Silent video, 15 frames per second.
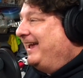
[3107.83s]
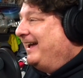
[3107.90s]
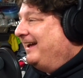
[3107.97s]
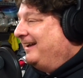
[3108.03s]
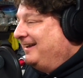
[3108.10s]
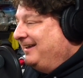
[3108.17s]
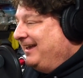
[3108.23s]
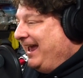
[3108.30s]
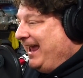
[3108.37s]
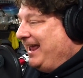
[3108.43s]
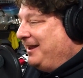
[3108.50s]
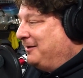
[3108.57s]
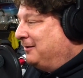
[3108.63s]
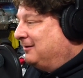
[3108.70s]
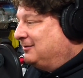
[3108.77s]
Yeah,
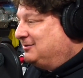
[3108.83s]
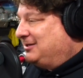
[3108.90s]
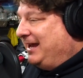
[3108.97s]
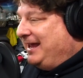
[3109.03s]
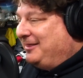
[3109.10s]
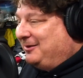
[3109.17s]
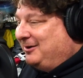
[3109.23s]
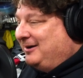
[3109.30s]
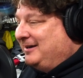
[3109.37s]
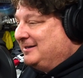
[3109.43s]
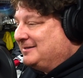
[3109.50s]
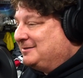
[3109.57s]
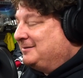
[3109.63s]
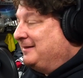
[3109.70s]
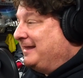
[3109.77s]
and Chandler
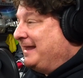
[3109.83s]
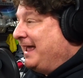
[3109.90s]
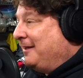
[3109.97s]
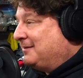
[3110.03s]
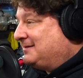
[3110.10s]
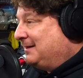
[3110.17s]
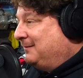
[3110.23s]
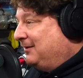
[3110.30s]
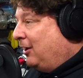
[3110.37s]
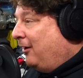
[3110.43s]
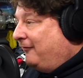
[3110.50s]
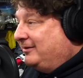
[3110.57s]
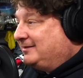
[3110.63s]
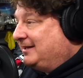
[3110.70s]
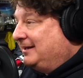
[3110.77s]
is
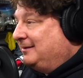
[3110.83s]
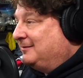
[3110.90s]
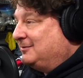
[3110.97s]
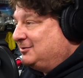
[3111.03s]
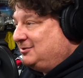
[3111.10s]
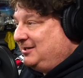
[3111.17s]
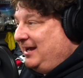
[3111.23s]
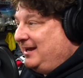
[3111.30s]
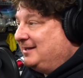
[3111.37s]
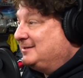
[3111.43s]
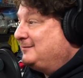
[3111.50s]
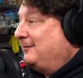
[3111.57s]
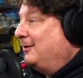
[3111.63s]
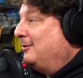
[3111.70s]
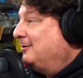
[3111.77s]
all of a sudden
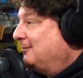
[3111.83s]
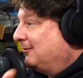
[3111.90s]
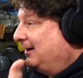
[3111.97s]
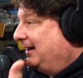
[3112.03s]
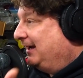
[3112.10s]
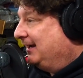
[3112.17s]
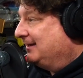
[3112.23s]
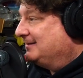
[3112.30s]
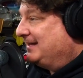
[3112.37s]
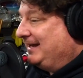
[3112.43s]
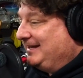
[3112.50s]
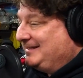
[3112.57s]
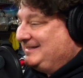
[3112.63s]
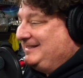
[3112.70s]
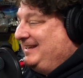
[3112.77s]
Shanna's phone rings,
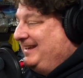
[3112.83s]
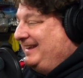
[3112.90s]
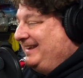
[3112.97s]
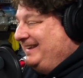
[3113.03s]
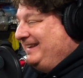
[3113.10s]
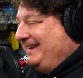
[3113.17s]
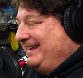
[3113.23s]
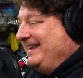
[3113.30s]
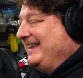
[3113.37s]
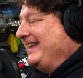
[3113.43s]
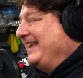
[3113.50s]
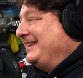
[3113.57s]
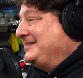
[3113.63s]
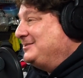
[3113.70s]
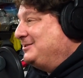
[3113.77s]
and it's
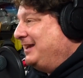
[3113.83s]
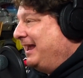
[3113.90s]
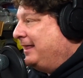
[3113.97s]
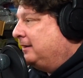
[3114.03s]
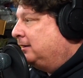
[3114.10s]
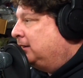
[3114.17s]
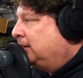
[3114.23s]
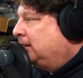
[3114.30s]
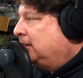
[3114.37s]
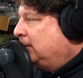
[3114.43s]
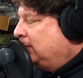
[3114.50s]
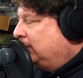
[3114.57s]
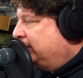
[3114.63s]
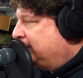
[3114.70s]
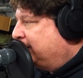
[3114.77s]
it's Chandler.
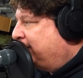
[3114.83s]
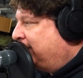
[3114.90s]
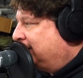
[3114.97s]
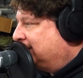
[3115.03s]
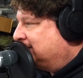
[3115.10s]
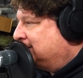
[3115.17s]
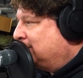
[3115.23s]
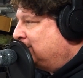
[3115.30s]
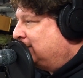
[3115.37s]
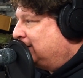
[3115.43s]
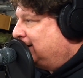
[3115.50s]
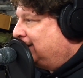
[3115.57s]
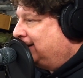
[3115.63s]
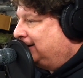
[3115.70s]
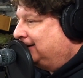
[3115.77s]
What the fuck is
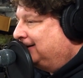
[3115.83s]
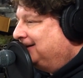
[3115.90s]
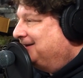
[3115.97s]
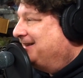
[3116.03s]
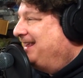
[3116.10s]
going on?